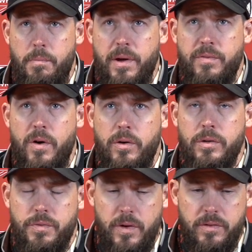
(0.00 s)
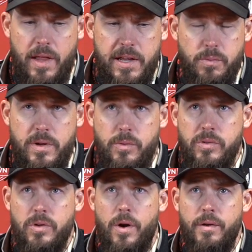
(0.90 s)
a big focus for us last week
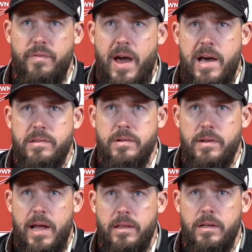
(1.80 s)
was starting fast and